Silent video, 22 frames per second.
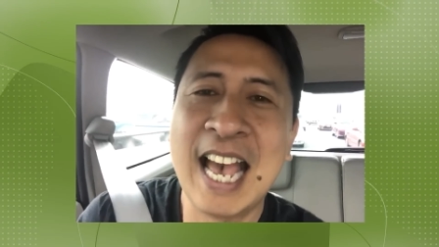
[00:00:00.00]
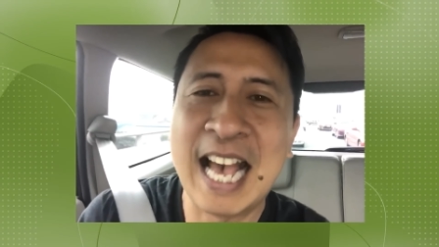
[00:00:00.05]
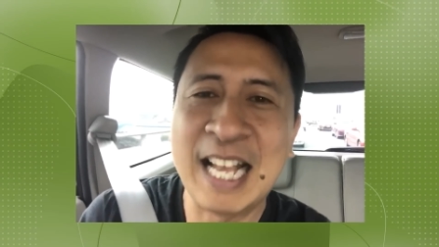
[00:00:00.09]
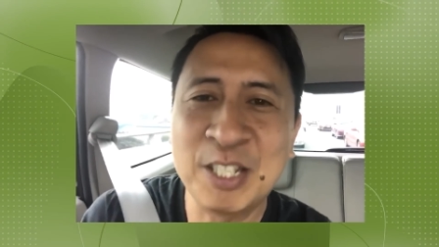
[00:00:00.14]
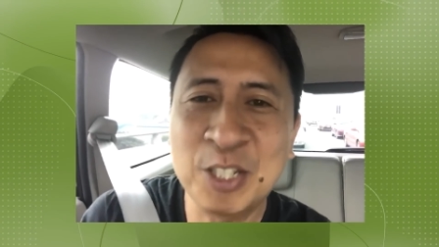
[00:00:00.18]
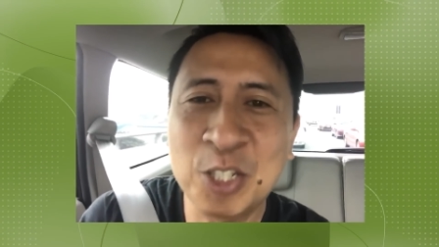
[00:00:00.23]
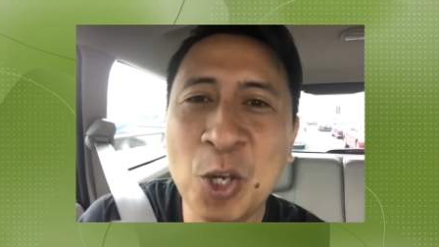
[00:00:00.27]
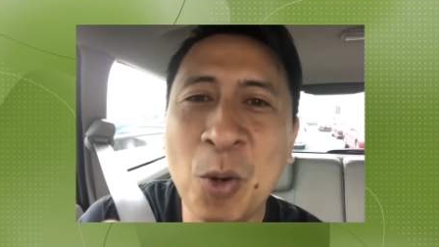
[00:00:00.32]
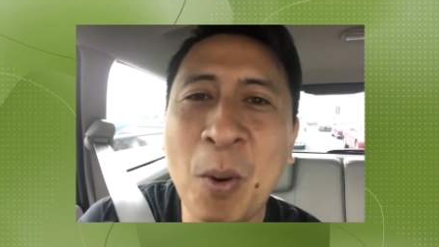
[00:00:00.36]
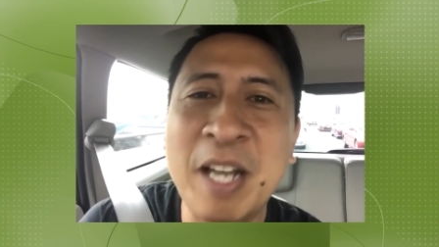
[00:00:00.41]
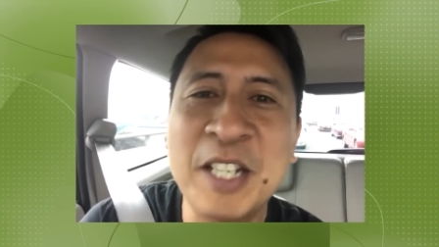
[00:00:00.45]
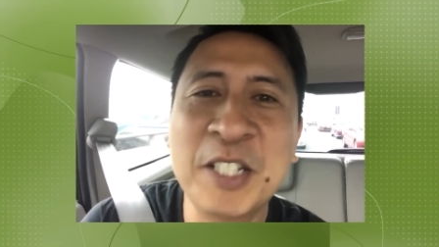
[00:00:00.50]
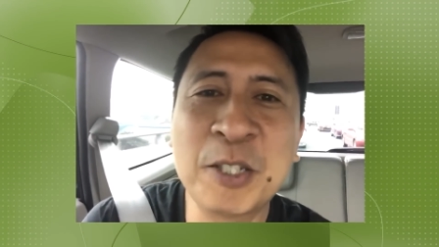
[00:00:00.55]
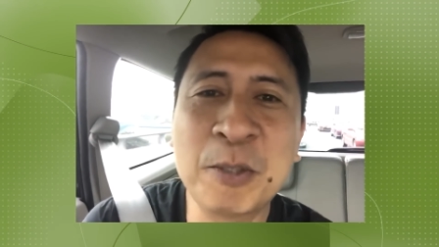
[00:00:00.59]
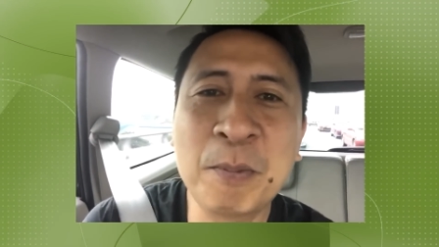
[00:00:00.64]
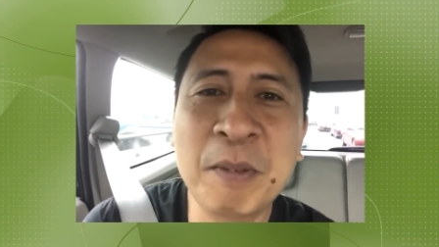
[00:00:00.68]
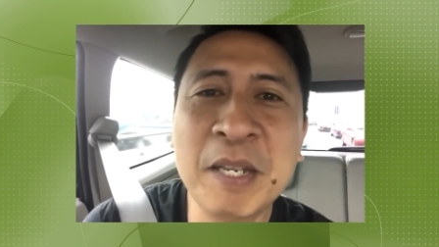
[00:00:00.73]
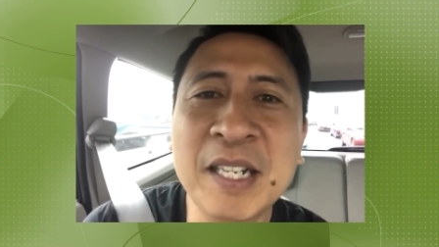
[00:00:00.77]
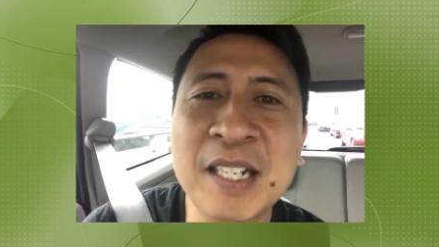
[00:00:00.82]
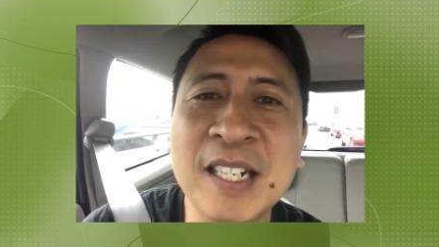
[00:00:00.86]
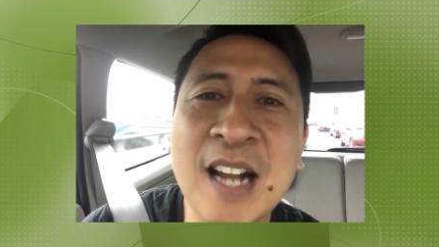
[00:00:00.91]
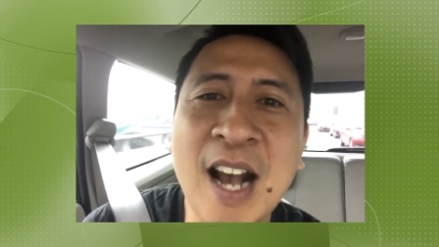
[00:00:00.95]
And so I
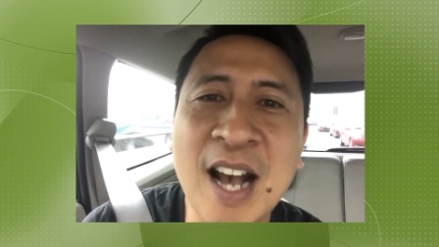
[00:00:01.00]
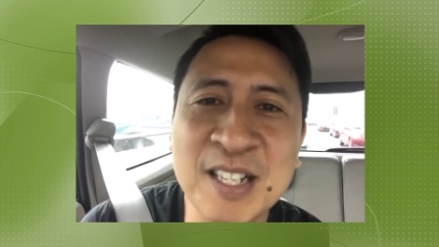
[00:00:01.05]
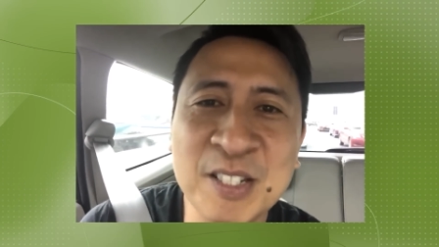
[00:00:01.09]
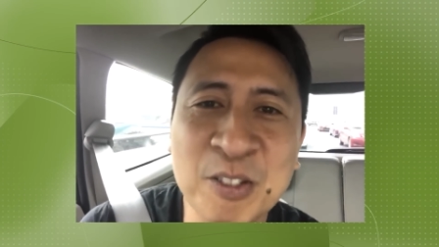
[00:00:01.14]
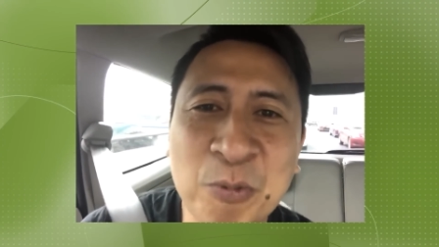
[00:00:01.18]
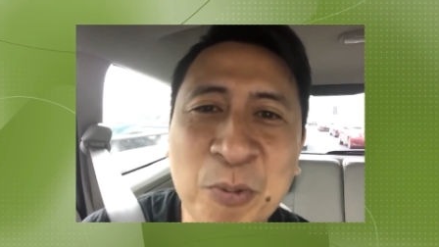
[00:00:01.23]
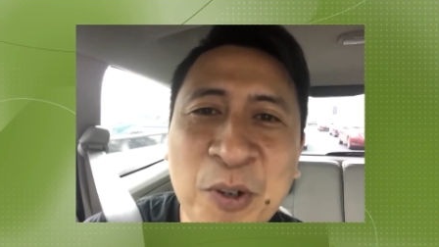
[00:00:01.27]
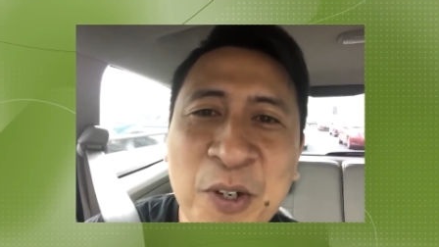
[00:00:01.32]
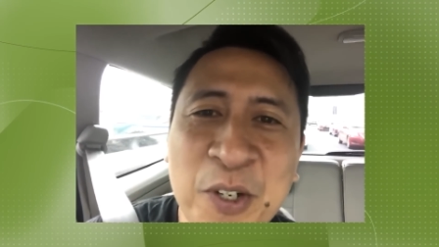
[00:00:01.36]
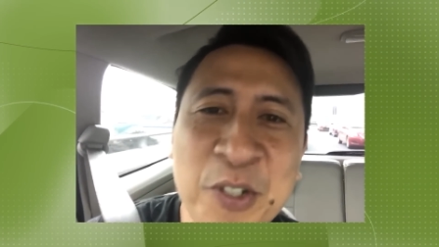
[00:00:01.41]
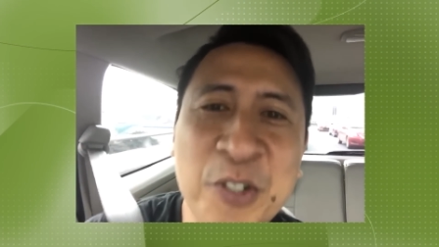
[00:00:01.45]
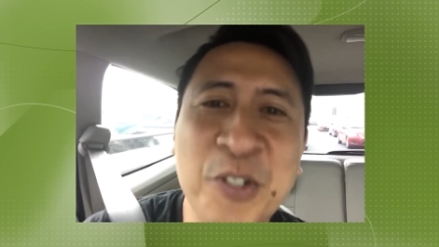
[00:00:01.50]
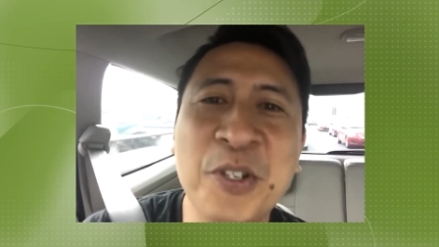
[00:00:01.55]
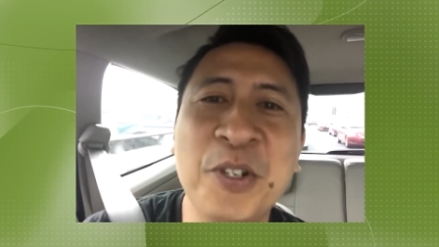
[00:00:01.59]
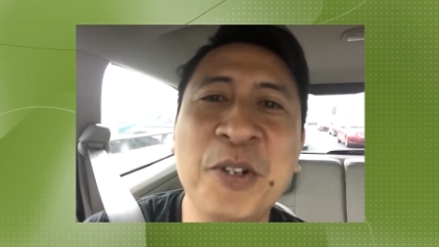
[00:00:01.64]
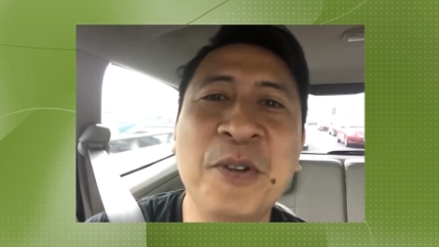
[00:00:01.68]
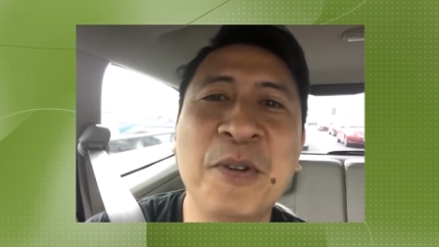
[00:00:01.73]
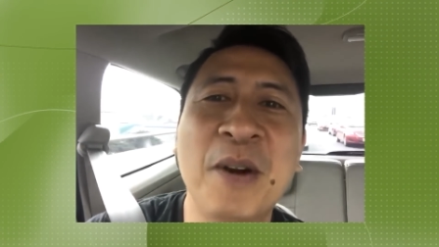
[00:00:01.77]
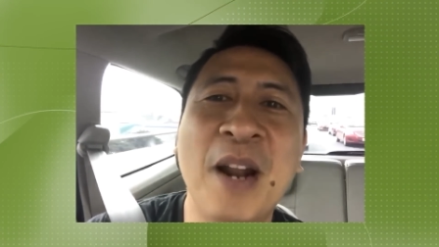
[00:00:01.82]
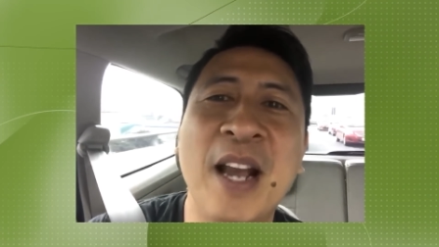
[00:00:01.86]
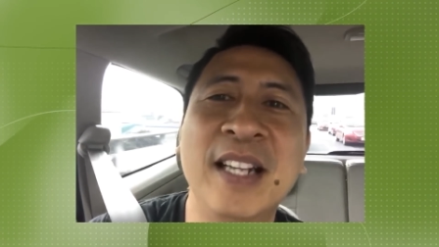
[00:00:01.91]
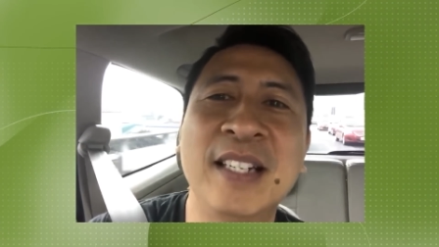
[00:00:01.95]
speak God's word to
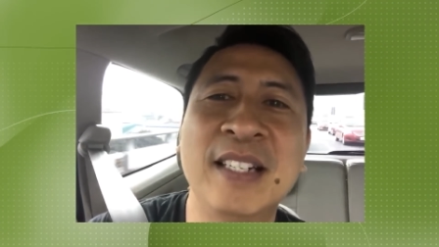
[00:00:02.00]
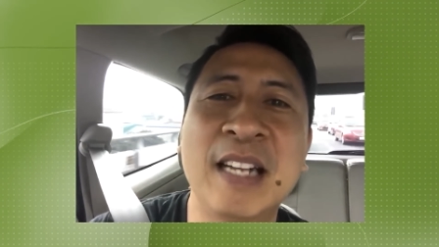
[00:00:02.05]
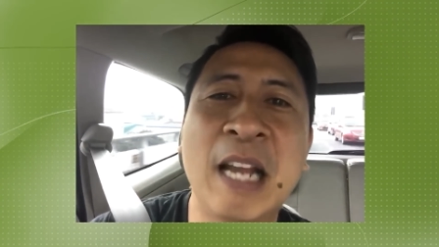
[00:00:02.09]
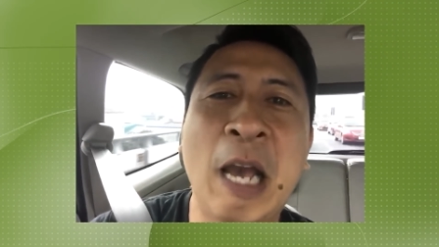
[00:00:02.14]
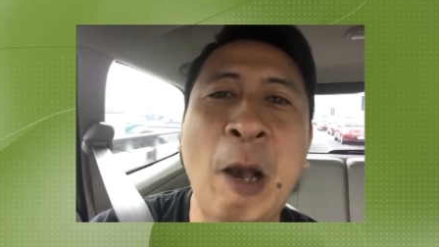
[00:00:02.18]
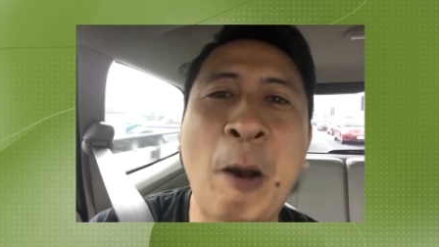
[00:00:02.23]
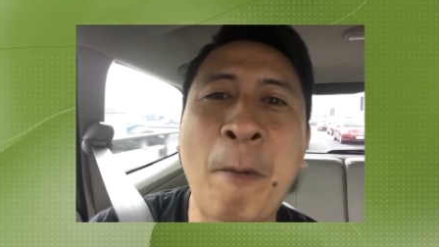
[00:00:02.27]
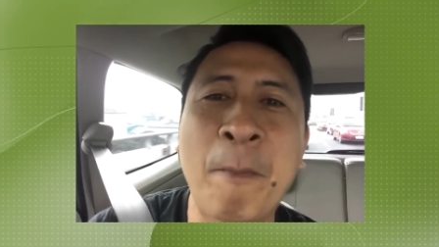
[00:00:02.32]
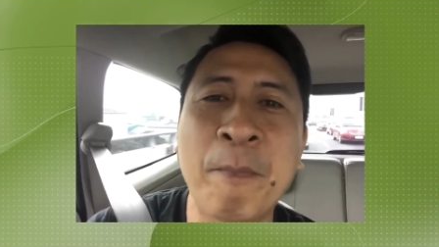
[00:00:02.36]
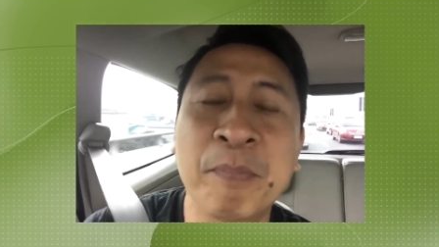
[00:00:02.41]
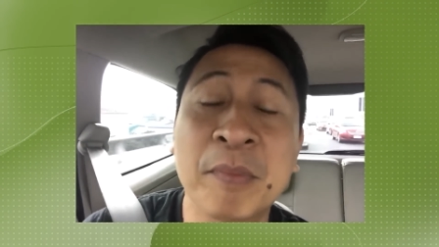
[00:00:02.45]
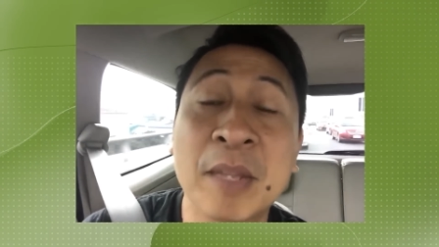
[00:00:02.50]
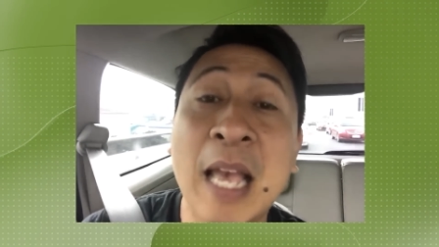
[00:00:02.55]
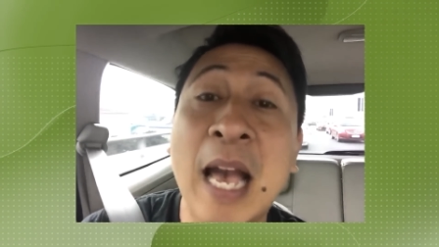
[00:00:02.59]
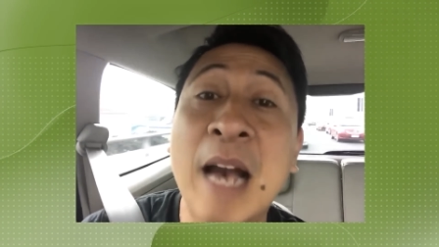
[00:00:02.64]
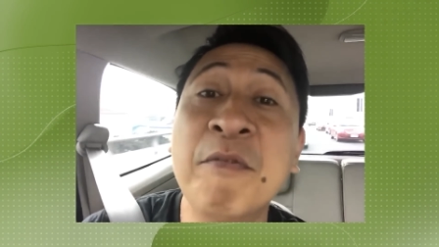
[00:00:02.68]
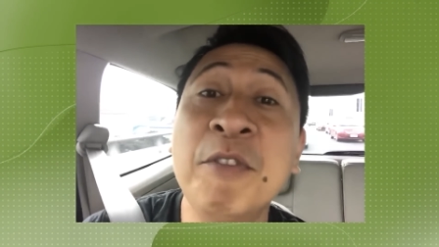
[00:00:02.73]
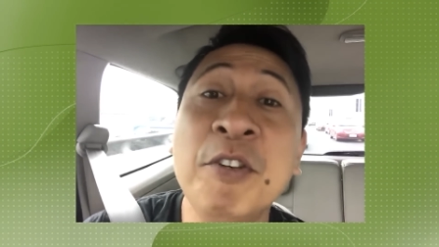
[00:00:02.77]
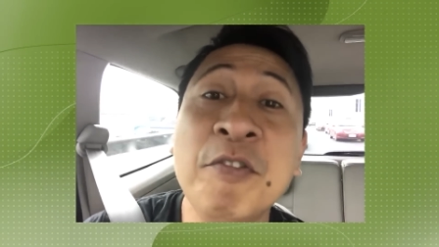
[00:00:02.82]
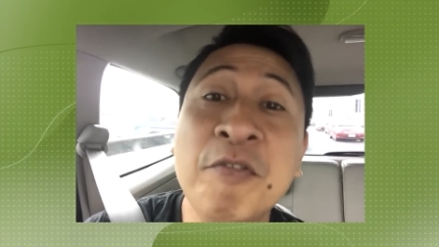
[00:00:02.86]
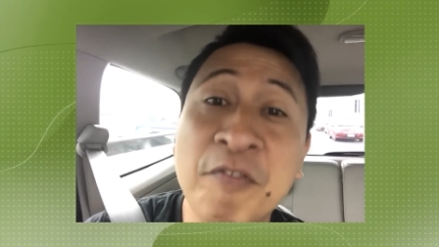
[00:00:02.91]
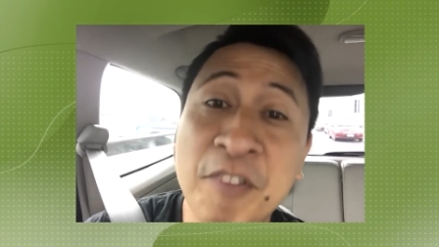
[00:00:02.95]
you right now.
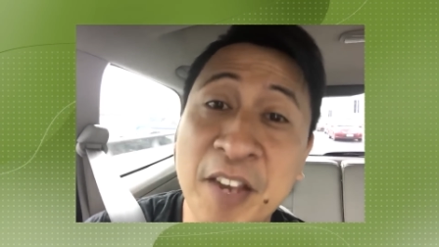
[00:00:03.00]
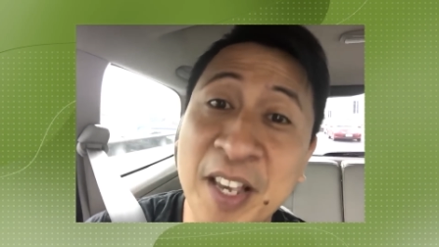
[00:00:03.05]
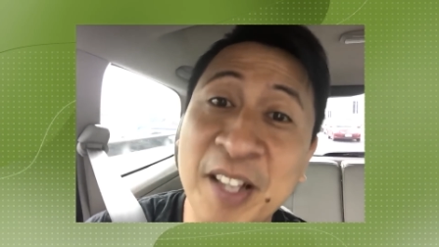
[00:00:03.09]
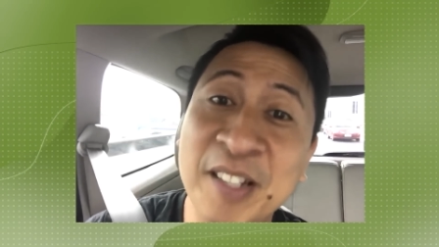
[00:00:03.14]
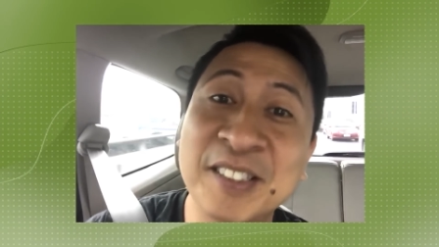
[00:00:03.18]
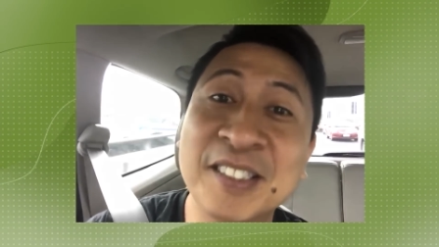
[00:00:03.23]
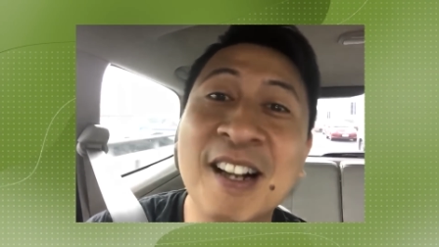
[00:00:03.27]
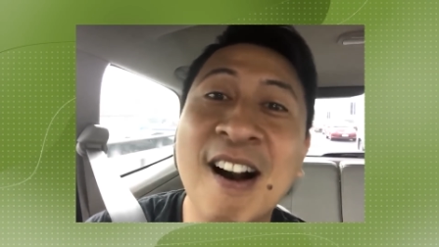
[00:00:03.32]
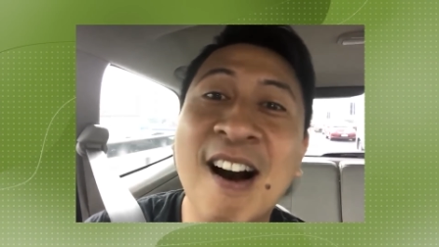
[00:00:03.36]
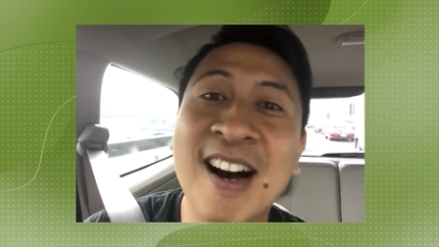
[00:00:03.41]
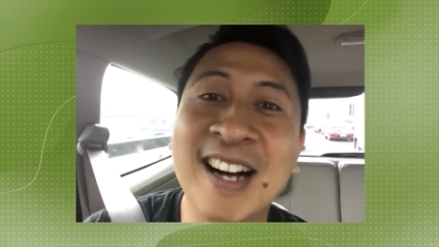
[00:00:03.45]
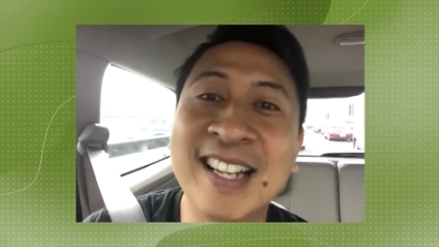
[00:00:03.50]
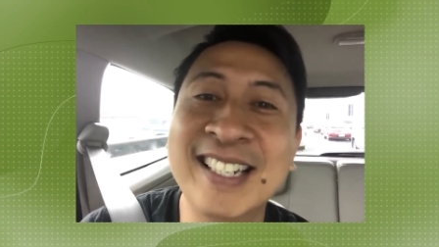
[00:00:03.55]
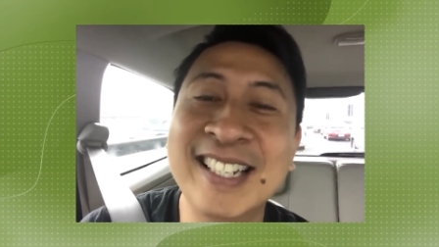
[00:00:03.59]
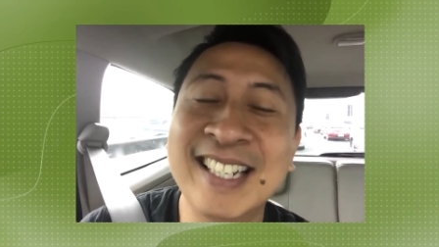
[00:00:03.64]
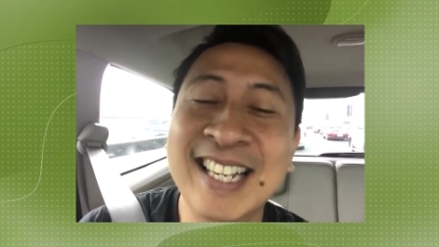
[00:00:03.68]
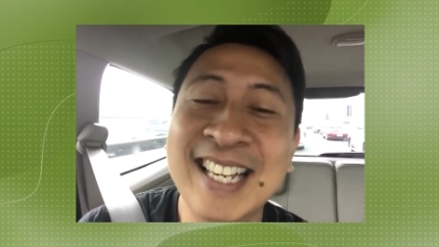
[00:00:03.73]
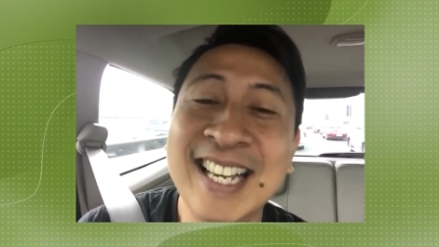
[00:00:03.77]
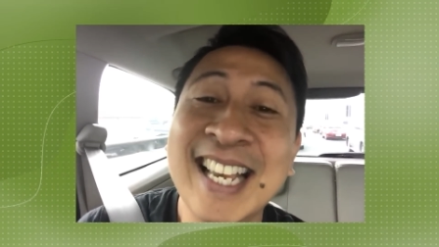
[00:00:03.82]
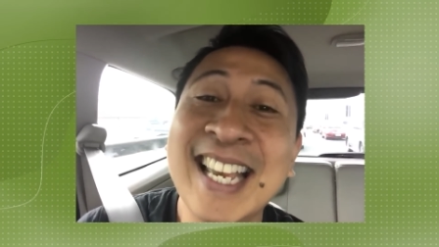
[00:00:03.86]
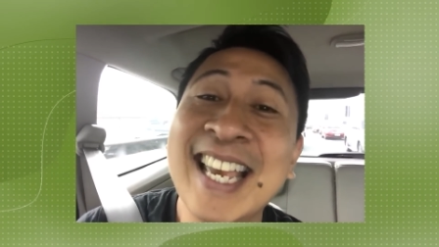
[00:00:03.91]
Have you failed God?